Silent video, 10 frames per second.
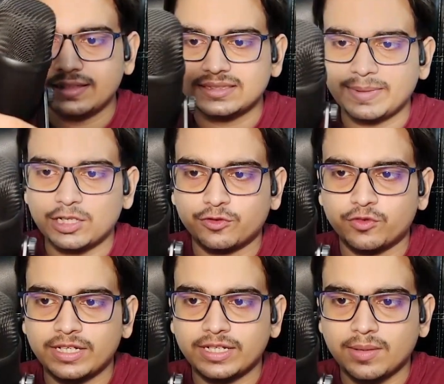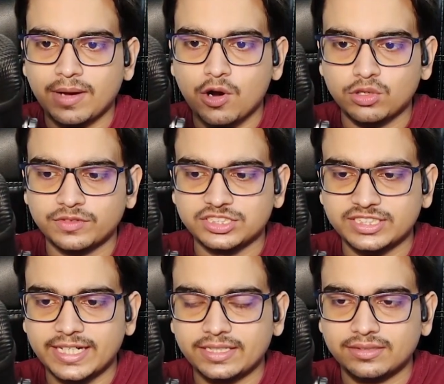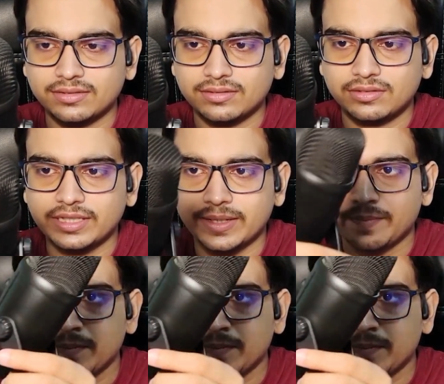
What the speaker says: this microphone will come out of the stand. Okay,